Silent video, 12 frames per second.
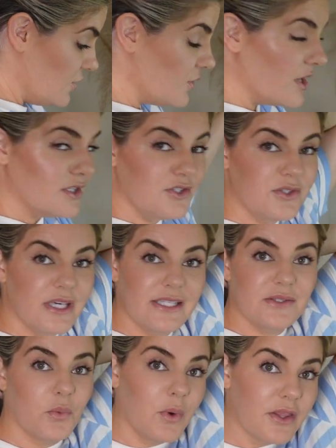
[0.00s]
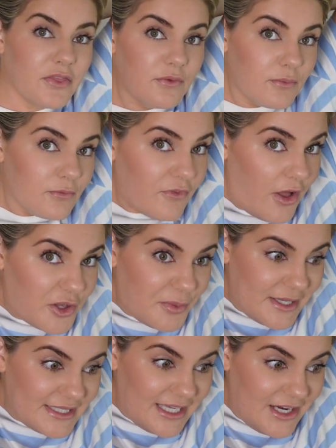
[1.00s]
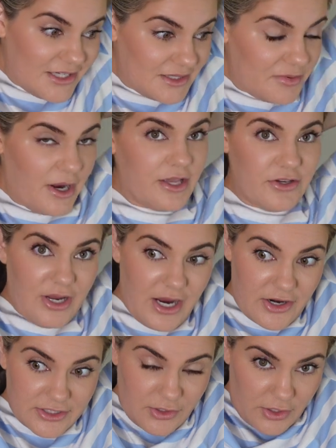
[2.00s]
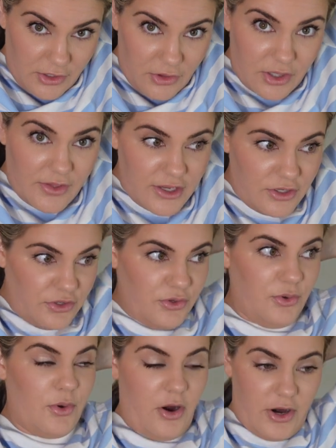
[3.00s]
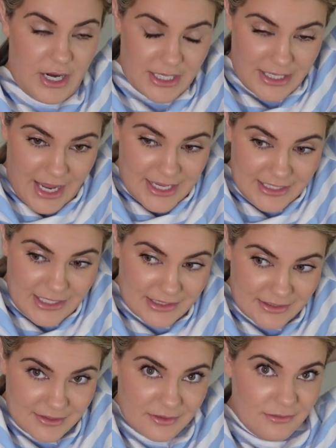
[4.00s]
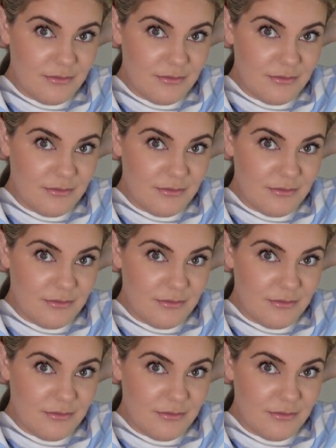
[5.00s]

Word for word: you can do this with volumizing hairspray and your hair is gonna look like you are a 90s